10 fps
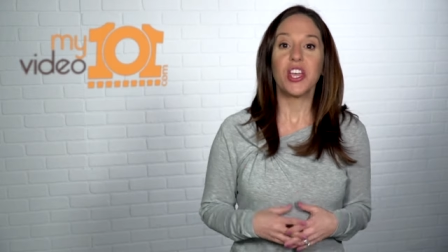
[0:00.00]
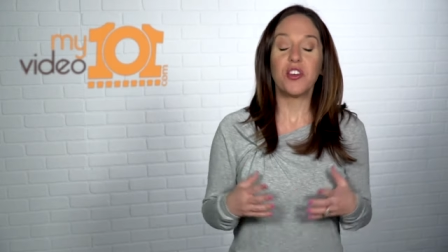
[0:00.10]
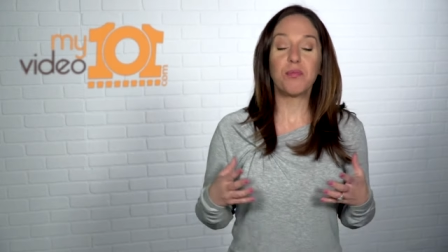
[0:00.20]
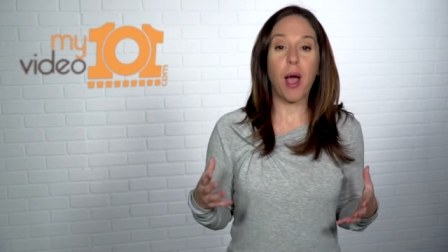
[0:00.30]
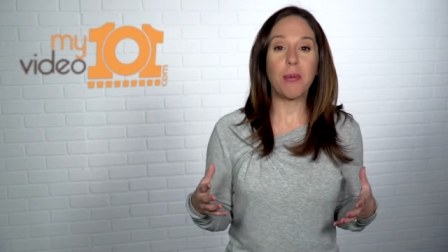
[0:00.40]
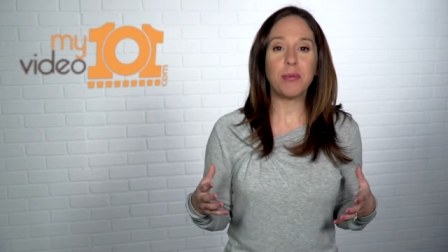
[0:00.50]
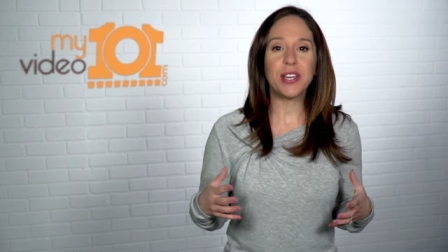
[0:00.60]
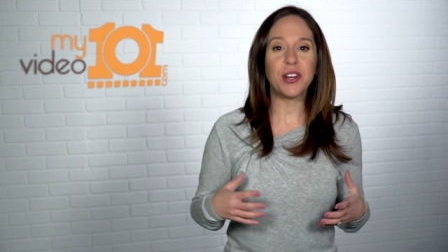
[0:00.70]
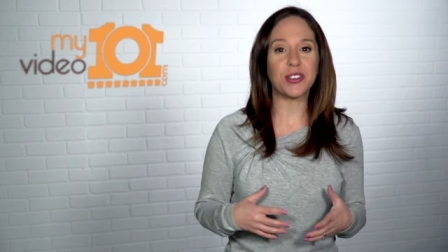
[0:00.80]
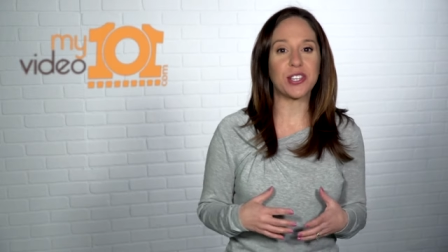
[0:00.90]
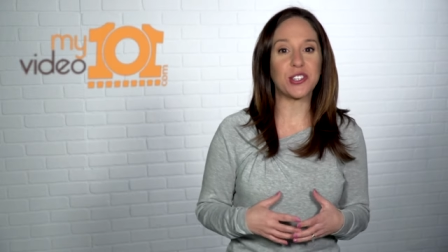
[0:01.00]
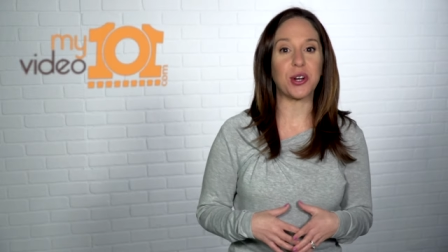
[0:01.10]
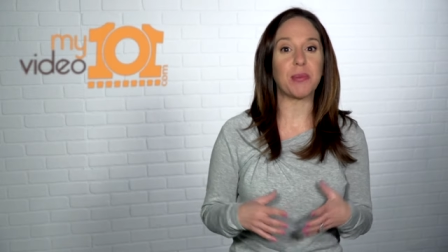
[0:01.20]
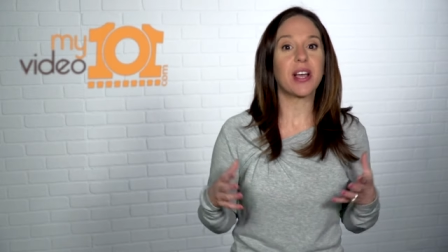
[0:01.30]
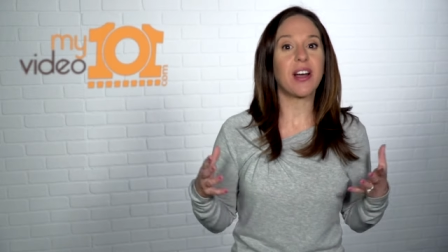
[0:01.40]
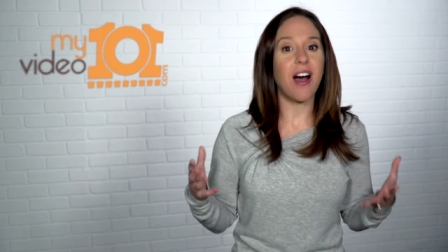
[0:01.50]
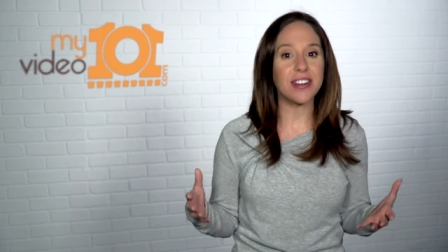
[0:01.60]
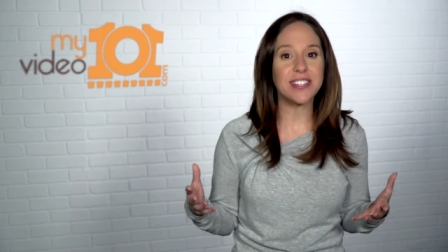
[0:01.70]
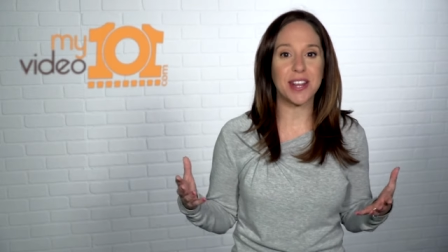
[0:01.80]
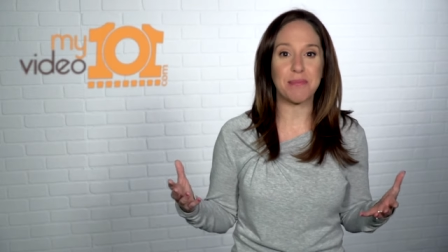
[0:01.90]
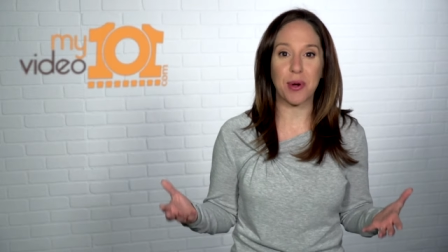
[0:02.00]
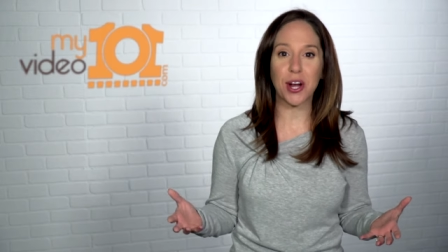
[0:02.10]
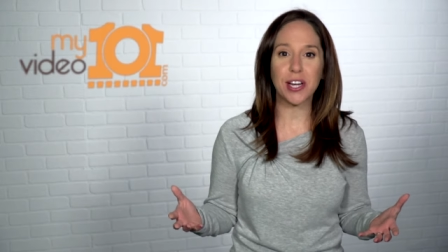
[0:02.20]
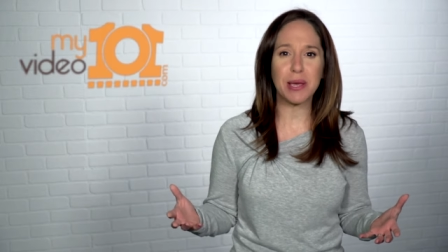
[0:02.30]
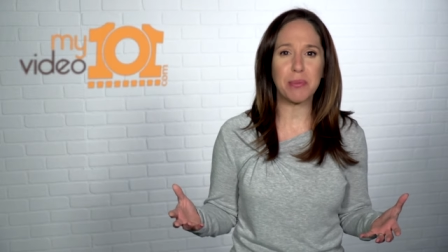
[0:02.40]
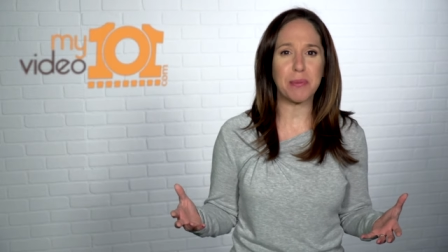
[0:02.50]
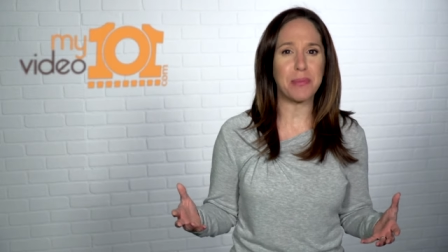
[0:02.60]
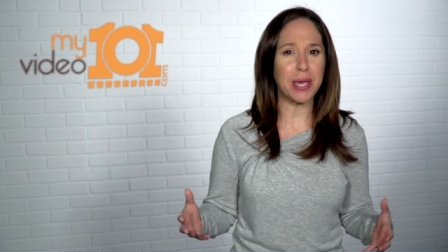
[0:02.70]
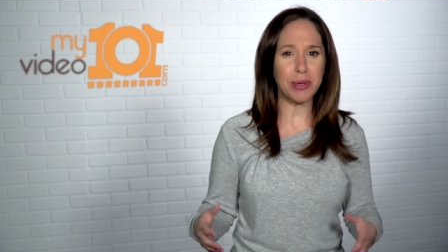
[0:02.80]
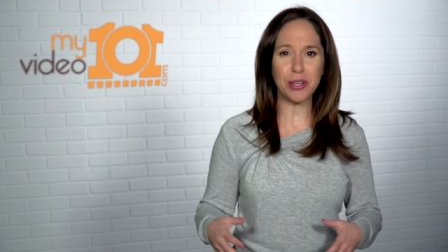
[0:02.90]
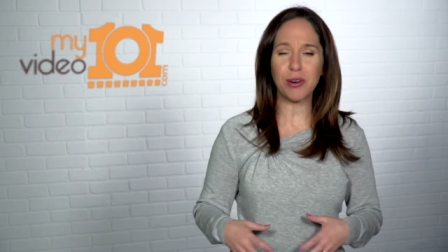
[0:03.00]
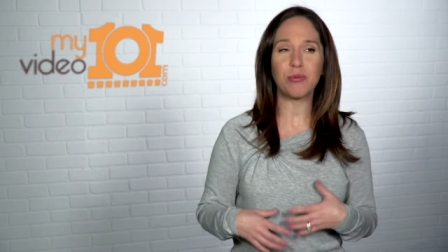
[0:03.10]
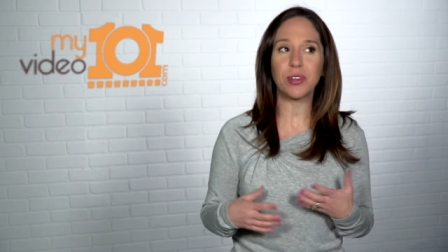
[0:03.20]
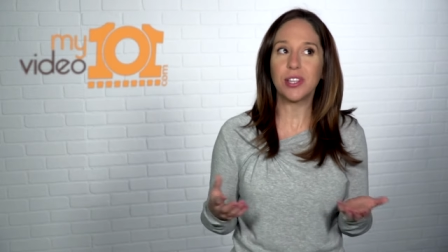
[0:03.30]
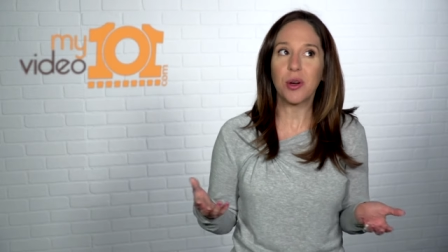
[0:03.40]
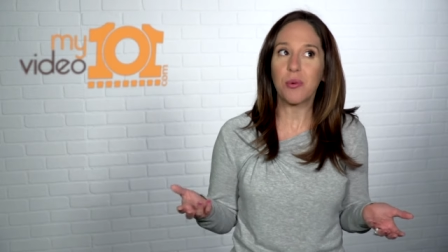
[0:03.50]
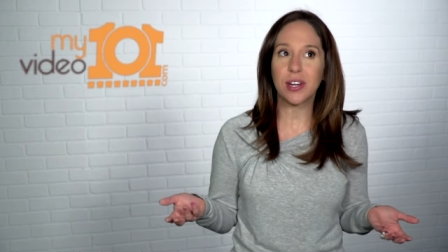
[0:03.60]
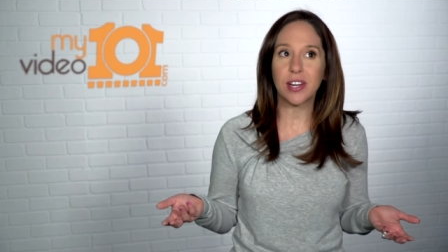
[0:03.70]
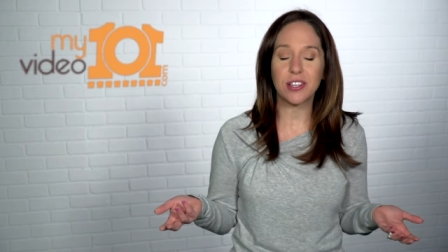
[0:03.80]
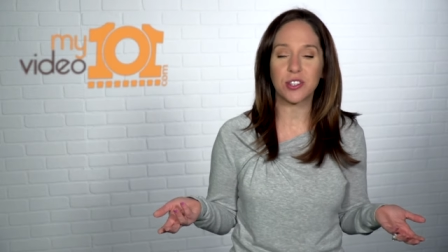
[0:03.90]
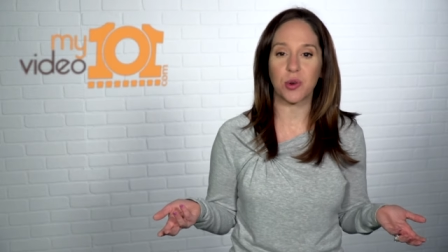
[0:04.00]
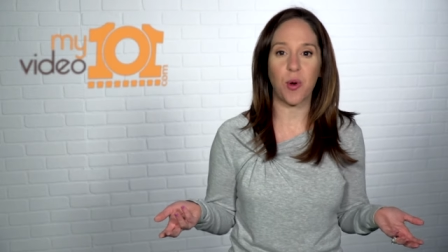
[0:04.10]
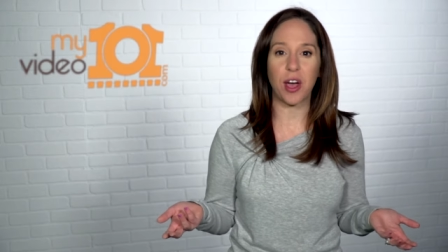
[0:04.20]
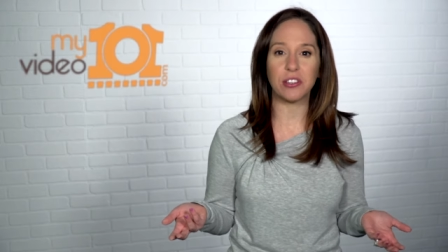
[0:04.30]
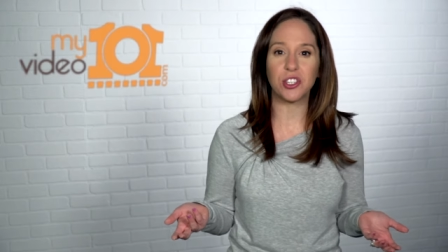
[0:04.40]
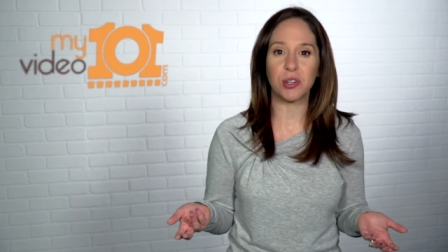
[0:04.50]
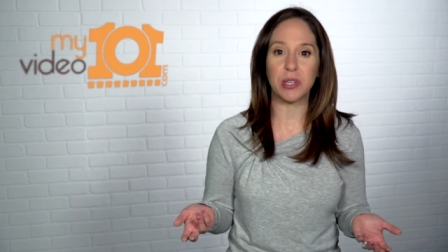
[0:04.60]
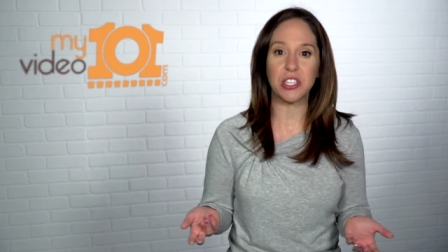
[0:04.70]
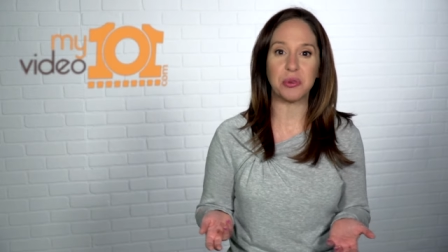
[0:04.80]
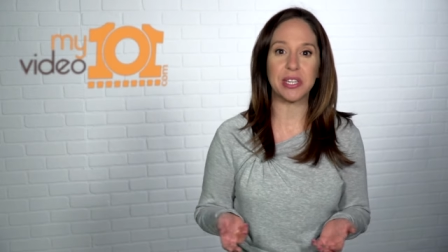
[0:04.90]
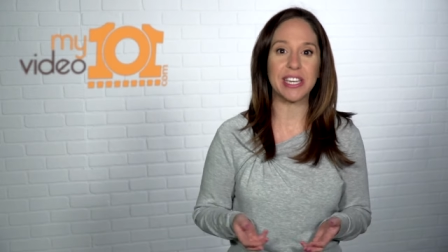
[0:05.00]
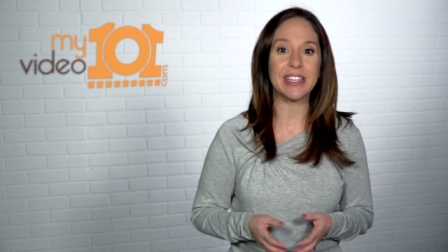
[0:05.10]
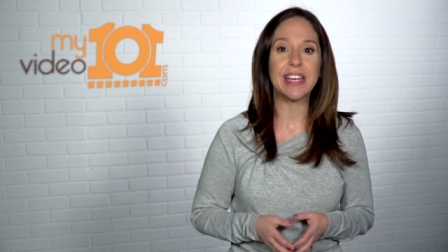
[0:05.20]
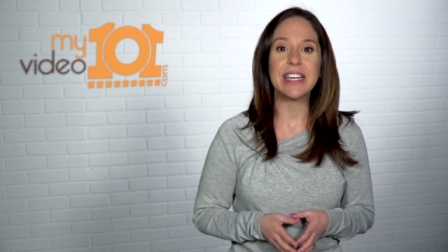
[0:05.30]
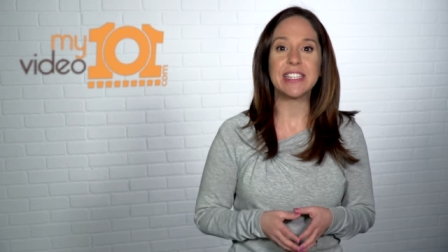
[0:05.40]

You've probably heard the term content marketing, but maybe you don't really know what it is or why you should be doing it.